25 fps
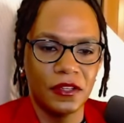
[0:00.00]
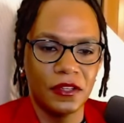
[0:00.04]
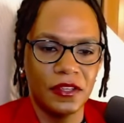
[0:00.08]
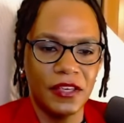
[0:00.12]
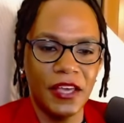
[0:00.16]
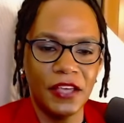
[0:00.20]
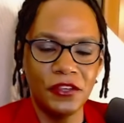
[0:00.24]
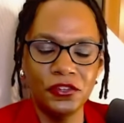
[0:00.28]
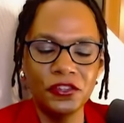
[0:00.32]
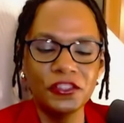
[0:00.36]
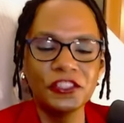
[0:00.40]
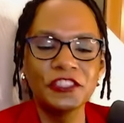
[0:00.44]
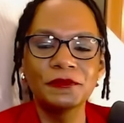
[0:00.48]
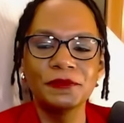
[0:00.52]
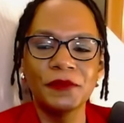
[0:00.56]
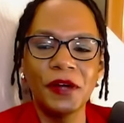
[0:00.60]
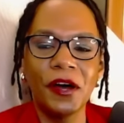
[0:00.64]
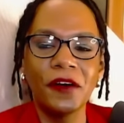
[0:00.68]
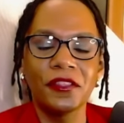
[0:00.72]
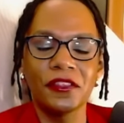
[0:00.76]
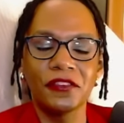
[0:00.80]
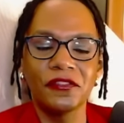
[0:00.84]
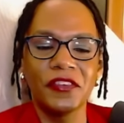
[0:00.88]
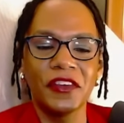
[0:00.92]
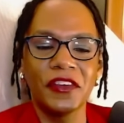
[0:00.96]
Yeah, you can
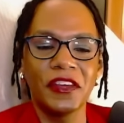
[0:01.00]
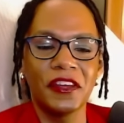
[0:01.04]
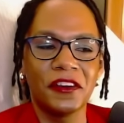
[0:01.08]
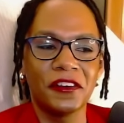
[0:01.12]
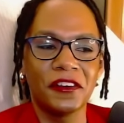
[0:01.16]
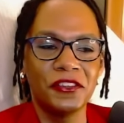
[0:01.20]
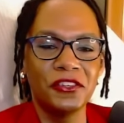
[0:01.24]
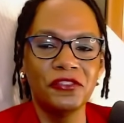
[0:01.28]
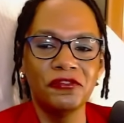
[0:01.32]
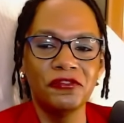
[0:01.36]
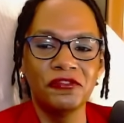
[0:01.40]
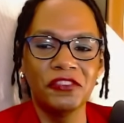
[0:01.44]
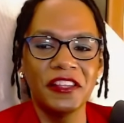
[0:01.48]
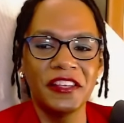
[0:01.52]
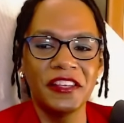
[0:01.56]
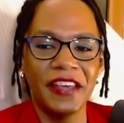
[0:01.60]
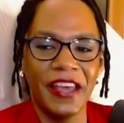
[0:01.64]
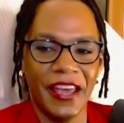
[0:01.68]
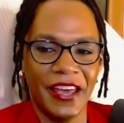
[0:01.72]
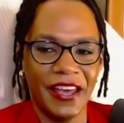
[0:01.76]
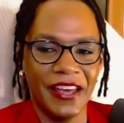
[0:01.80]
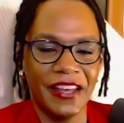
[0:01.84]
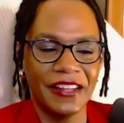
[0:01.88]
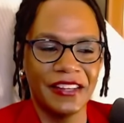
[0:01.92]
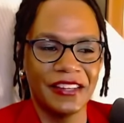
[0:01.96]
smell the fear. You really
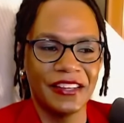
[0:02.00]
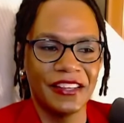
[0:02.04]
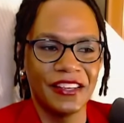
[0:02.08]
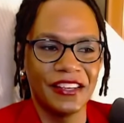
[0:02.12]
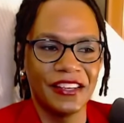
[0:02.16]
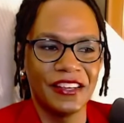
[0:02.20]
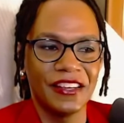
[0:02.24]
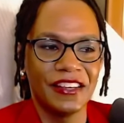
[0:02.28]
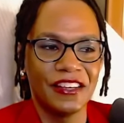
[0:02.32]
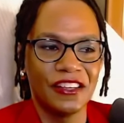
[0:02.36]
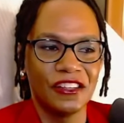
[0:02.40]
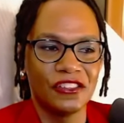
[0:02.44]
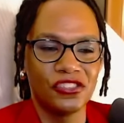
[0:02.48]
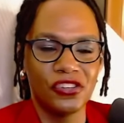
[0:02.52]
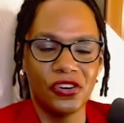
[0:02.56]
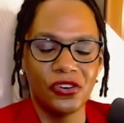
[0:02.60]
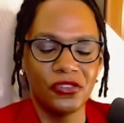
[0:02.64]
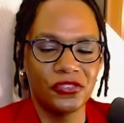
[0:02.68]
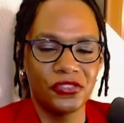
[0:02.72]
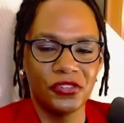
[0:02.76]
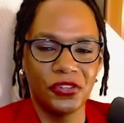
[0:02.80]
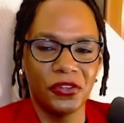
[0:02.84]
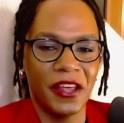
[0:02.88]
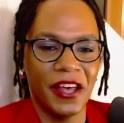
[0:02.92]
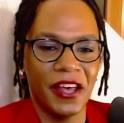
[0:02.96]
can.
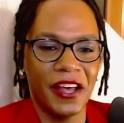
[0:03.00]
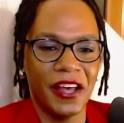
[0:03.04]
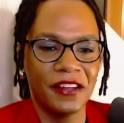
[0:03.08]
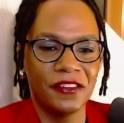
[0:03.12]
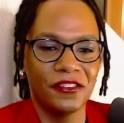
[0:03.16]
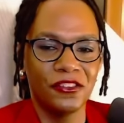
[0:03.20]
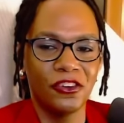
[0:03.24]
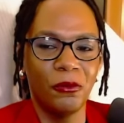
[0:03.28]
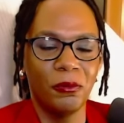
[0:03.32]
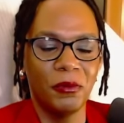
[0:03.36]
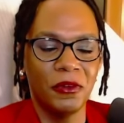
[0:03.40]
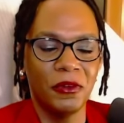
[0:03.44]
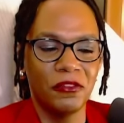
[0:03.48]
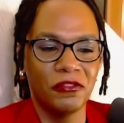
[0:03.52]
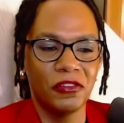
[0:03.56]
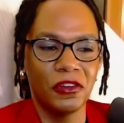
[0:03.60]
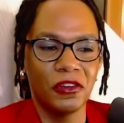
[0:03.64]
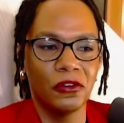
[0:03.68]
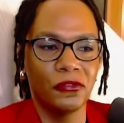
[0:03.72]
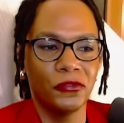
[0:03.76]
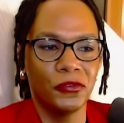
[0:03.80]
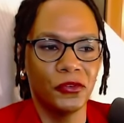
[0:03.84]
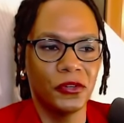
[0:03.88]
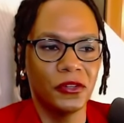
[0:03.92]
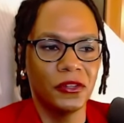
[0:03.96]
Don't do that. Don't be
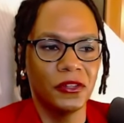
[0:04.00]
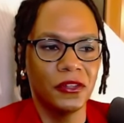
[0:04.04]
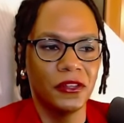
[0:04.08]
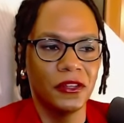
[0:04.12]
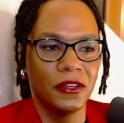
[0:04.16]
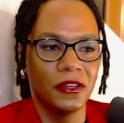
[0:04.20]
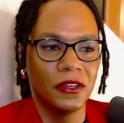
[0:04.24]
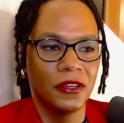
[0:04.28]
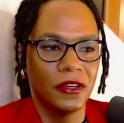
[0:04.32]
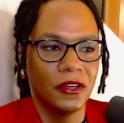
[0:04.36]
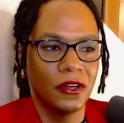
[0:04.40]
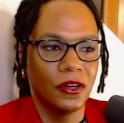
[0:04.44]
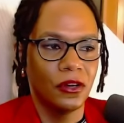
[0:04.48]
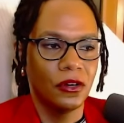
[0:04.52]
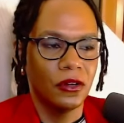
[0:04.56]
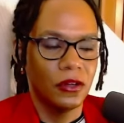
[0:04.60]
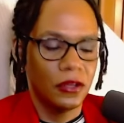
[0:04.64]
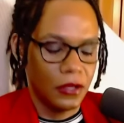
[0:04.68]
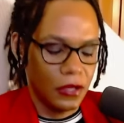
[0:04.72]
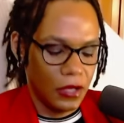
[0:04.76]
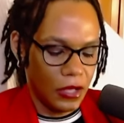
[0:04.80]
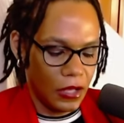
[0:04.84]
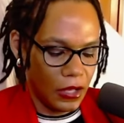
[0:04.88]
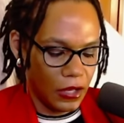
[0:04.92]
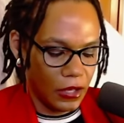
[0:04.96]
fearful.
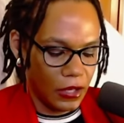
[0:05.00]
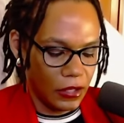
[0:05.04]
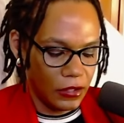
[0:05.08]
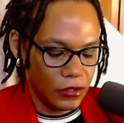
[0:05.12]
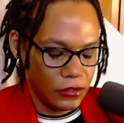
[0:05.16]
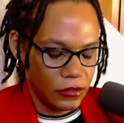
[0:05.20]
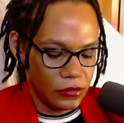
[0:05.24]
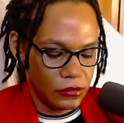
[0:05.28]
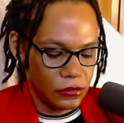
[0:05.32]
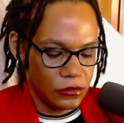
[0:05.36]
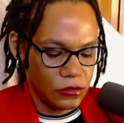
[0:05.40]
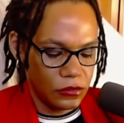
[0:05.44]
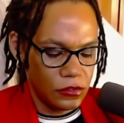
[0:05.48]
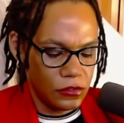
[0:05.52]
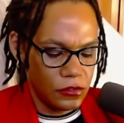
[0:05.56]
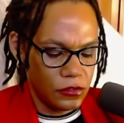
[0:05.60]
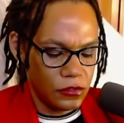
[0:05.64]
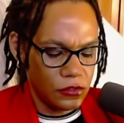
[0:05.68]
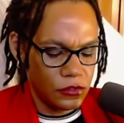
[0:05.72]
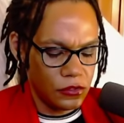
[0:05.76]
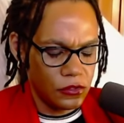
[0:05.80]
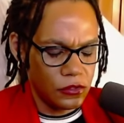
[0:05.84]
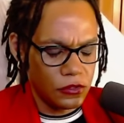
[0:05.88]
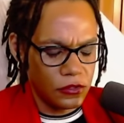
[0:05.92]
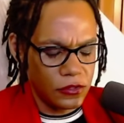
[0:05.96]

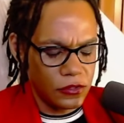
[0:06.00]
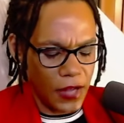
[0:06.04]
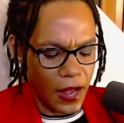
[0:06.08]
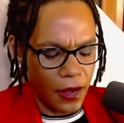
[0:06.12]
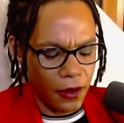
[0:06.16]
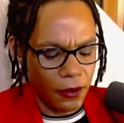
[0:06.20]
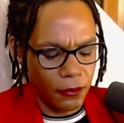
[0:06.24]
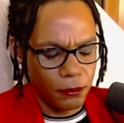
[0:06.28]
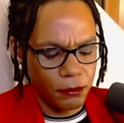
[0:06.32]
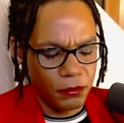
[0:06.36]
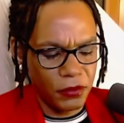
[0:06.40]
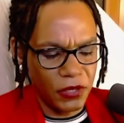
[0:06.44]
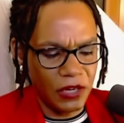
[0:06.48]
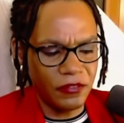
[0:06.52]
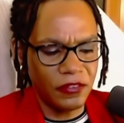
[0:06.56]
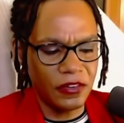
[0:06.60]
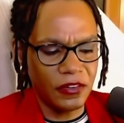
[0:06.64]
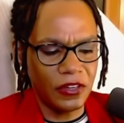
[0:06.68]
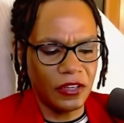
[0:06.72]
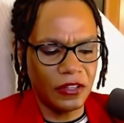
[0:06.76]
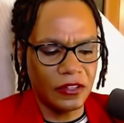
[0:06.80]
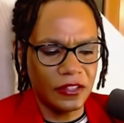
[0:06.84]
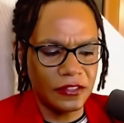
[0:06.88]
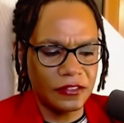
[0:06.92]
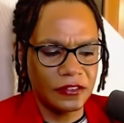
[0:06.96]
Now, be
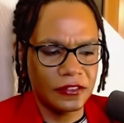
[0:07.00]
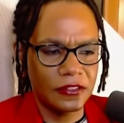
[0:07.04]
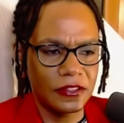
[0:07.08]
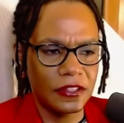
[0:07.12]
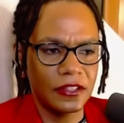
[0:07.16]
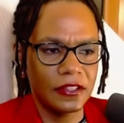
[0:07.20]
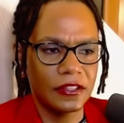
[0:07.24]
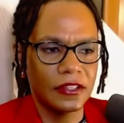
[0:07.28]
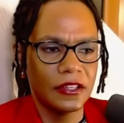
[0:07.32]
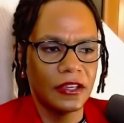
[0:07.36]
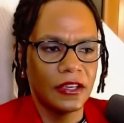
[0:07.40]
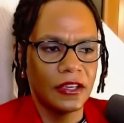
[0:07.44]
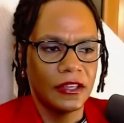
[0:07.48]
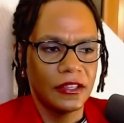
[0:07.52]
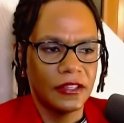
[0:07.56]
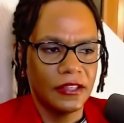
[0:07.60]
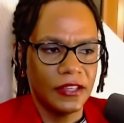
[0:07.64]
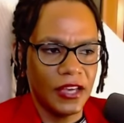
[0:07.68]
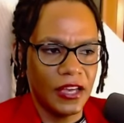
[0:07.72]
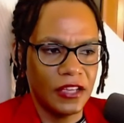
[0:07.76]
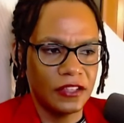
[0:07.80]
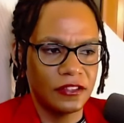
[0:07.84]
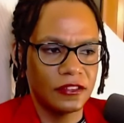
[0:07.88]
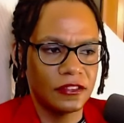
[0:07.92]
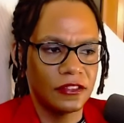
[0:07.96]
realistic.
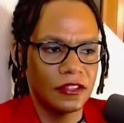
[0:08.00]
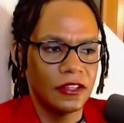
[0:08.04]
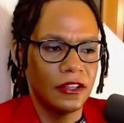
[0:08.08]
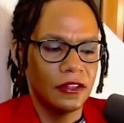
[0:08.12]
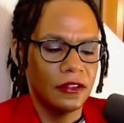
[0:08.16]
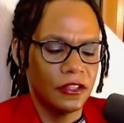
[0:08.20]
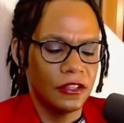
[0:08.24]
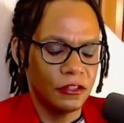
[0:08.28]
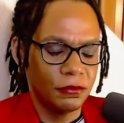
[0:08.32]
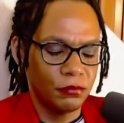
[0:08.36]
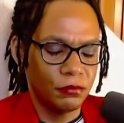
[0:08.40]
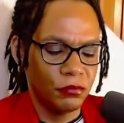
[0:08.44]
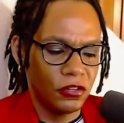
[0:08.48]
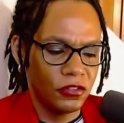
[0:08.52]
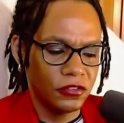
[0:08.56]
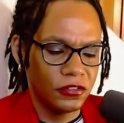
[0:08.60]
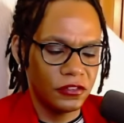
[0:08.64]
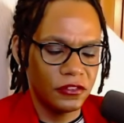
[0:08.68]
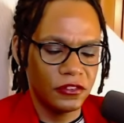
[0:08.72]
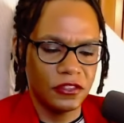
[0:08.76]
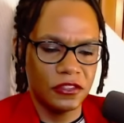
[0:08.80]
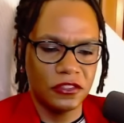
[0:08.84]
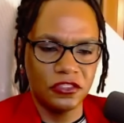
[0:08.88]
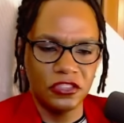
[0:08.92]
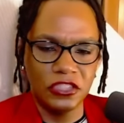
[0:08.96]
Yes, this
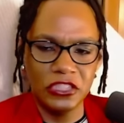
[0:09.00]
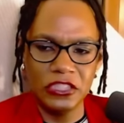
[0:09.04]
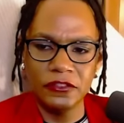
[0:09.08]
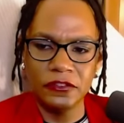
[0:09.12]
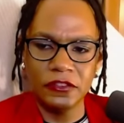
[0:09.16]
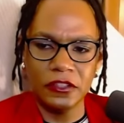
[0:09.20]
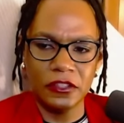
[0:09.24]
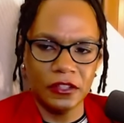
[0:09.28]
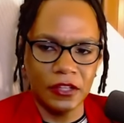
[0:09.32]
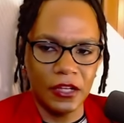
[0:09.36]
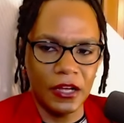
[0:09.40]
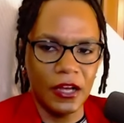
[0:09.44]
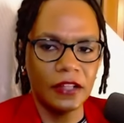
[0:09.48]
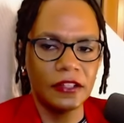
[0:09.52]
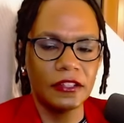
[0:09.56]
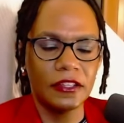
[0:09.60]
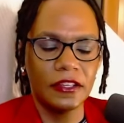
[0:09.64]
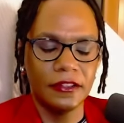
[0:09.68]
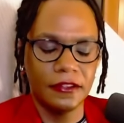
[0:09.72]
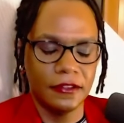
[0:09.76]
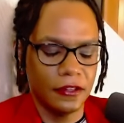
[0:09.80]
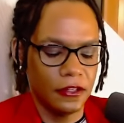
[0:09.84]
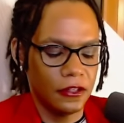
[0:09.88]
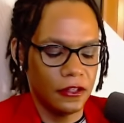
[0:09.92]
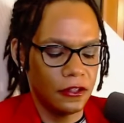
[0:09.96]
person's achieved a lot
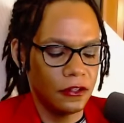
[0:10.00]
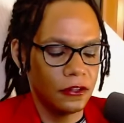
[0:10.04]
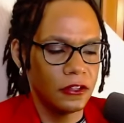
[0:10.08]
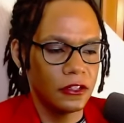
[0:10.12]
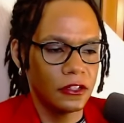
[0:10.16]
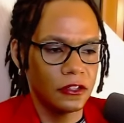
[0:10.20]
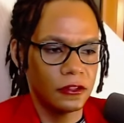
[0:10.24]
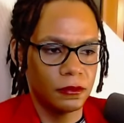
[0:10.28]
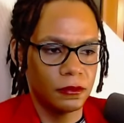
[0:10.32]
in their,